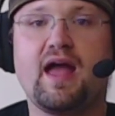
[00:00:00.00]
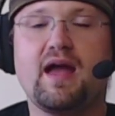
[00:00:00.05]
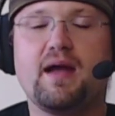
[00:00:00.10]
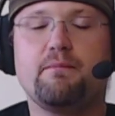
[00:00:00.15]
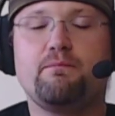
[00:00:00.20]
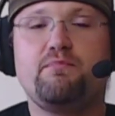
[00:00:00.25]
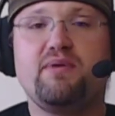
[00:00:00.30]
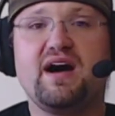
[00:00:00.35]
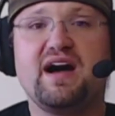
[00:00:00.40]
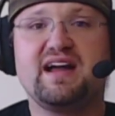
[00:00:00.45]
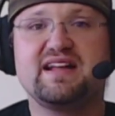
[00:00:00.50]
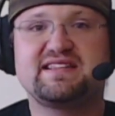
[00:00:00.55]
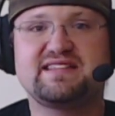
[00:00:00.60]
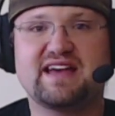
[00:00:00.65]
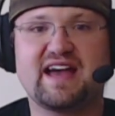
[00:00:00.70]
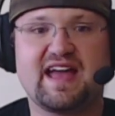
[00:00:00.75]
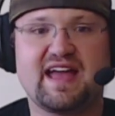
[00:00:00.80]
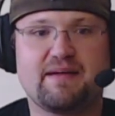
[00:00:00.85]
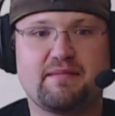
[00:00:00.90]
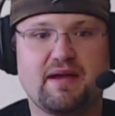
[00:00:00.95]
But
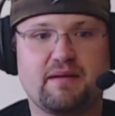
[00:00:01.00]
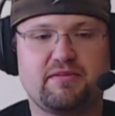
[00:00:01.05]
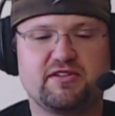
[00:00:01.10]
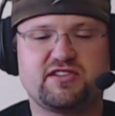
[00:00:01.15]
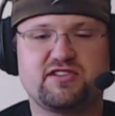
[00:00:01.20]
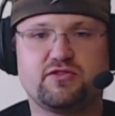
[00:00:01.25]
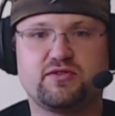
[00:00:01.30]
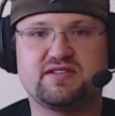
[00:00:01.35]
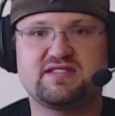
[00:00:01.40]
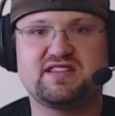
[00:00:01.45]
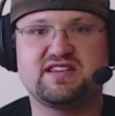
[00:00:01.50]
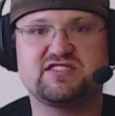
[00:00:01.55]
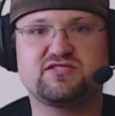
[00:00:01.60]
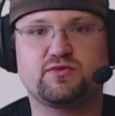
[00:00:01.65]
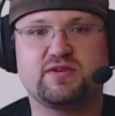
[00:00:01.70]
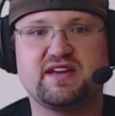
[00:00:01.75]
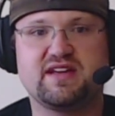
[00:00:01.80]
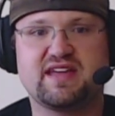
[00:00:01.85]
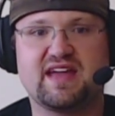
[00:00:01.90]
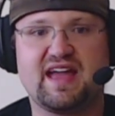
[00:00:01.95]
I am able to do it this
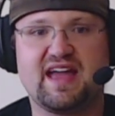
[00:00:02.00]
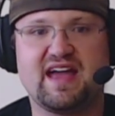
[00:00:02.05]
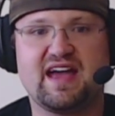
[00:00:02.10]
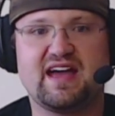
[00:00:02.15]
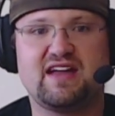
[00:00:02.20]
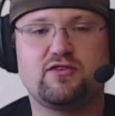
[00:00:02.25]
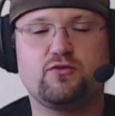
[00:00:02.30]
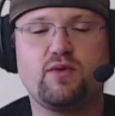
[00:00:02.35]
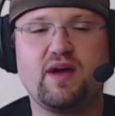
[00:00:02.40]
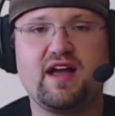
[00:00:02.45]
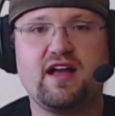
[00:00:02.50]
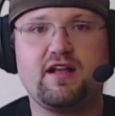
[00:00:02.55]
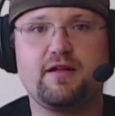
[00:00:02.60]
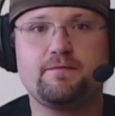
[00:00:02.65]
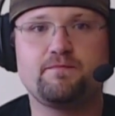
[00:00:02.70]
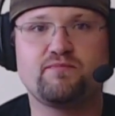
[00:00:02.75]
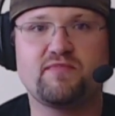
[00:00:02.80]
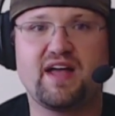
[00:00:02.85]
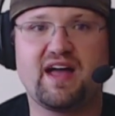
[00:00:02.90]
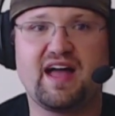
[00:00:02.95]
week, and
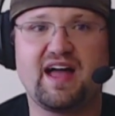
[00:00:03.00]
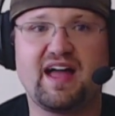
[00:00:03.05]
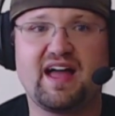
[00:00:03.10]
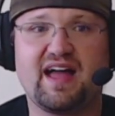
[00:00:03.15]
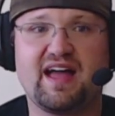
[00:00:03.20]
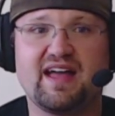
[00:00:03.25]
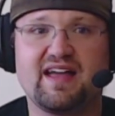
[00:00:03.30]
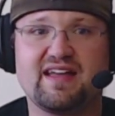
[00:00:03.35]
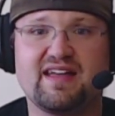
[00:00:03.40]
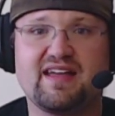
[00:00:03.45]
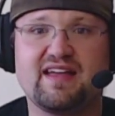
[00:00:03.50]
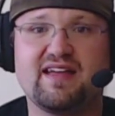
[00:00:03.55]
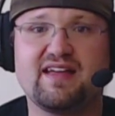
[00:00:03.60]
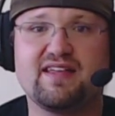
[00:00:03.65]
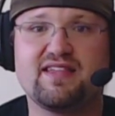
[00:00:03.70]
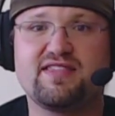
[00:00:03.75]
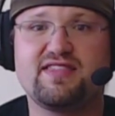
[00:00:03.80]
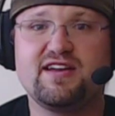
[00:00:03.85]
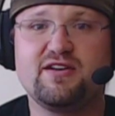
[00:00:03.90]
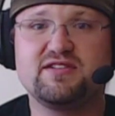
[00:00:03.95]
well,
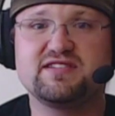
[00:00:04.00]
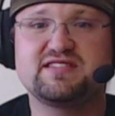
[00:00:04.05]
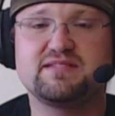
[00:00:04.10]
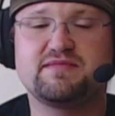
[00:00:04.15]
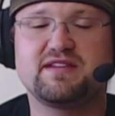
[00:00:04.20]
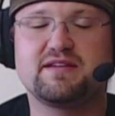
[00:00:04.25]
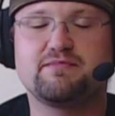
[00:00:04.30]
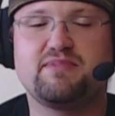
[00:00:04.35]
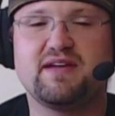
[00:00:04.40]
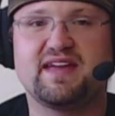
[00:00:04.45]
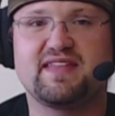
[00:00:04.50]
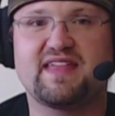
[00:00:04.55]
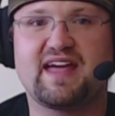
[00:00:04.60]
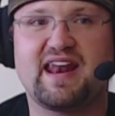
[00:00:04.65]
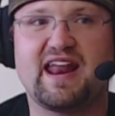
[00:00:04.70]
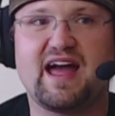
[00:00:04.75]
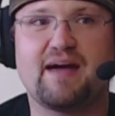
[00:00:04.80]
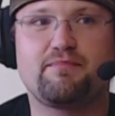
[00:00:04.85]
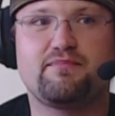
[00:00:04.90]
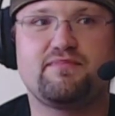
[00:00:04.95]
there was something big that
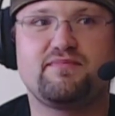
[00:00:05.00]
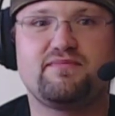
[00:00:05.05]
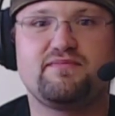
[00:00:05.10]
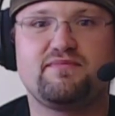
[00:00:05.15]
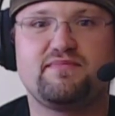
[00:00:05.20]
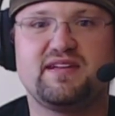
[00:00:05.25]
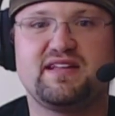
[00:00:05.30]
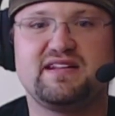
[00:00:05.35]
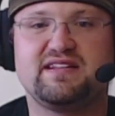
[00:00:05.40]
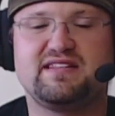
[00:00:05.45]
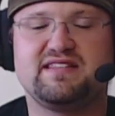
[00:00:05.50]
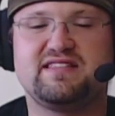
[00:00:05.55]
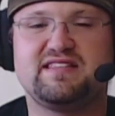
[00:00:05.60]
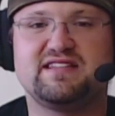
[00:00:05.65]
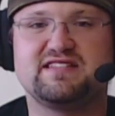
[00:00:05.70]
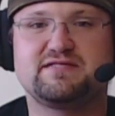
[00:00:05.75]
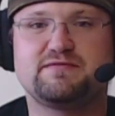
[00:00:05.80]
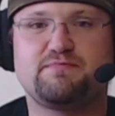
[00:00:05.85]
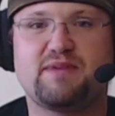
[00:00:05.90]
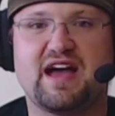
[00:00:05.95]
happened
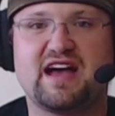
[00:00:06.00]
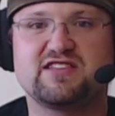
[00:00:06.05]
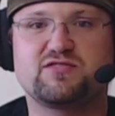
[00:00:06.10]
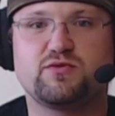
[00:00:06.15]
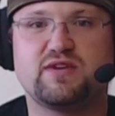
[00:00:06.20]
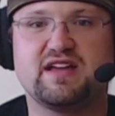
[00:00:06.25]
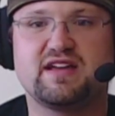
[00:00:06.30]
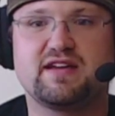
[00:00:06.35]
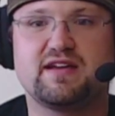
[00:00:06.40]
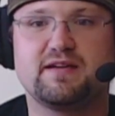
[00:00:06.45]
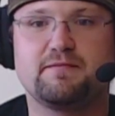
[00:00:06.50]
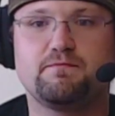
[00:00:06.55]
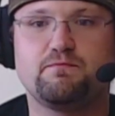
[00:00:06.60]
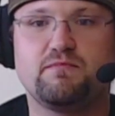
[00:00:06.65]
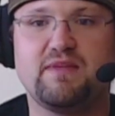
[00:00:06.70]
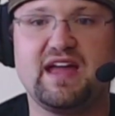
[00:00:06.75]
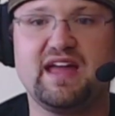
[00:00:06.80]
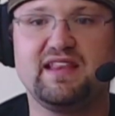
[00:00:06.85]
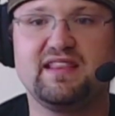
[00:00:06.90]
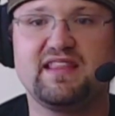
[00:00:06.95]
this past week,
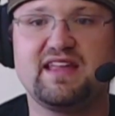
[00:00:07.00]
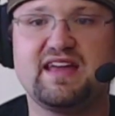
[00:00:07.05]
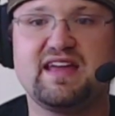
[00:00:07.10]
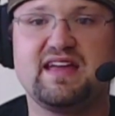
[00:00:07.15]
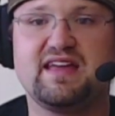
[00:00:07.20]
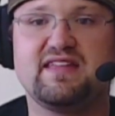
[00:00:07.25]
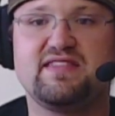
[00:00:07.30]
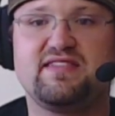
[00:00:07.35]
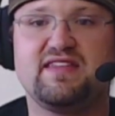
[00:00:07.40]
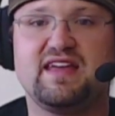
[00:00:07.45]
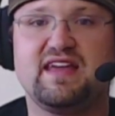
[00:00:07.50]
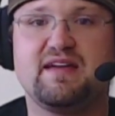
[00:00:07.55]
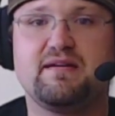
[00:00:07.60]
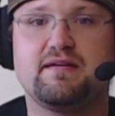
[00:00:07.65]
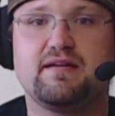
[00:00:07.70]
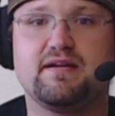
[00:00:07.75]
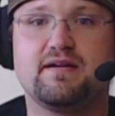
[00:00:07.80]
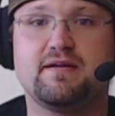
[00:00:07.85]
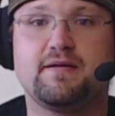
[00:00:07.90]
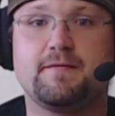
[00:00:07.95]
mainly the
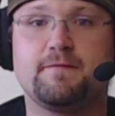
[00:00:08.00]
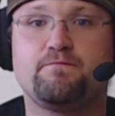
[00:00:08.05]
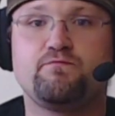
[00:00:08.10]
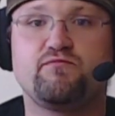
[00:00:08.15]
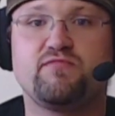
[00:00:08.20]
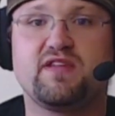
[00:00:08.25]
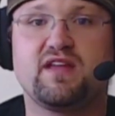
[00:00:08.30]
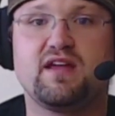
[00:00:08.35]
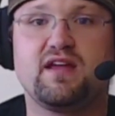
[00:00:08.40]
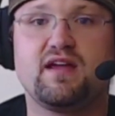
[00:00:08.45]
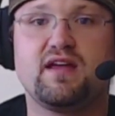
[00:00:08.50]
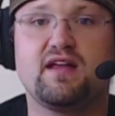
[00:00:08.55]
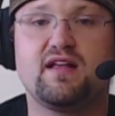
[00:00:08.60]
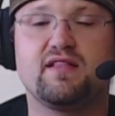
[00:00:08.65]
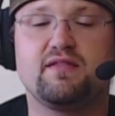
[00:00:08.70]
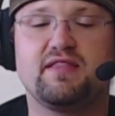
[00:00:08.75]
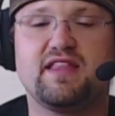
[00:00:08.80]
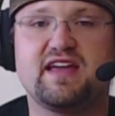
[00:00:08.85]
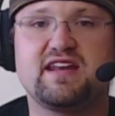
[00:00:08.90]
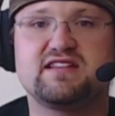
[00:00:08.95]

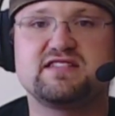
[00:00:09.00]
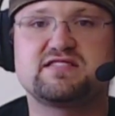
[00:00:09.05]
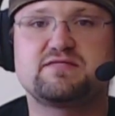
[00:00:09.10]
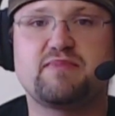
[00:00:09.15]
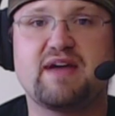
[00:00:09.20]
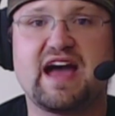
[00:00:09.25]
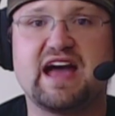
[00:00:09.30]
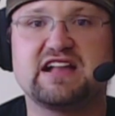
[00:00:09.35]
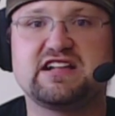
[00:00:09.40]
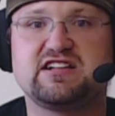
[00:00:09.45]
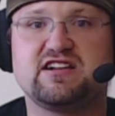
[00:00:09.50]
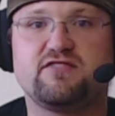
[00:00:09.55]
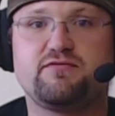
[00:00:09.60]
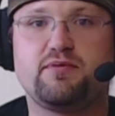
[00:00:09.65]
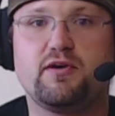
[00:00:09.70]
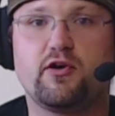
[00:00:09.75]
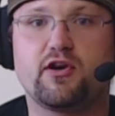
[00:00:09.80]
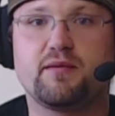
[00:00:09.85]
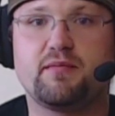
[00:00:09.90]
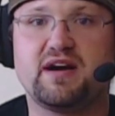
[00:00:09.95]
latest batch of
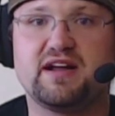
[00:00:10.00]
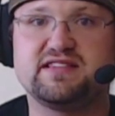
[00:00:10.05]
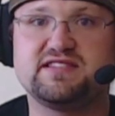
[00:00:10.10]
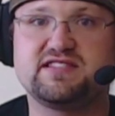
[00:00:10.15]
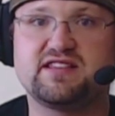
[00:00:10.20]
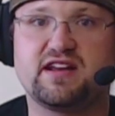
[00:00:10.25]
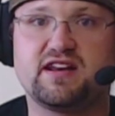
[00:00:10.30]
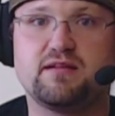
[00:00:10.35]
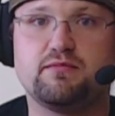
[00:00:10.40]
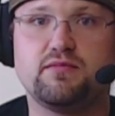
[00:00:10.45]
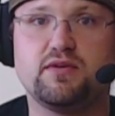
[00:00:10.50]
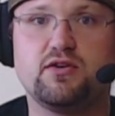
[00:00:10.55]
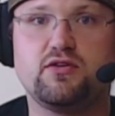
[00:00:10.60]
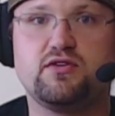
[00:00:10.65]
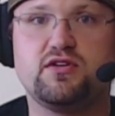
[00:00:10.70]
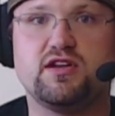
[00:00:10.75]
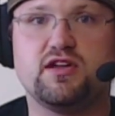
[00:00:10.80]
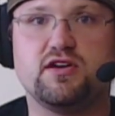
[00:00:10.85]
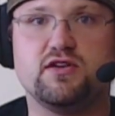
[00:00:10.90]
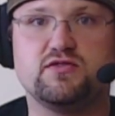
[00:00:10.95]
Pokémon Sun and
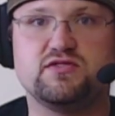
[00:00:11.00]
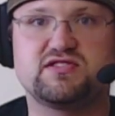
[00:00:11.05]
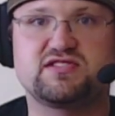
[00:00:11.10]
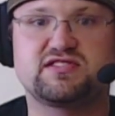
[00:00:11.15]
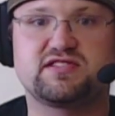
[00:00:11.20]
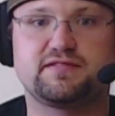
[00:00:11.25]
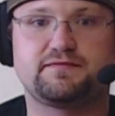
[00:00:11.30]
Moon news.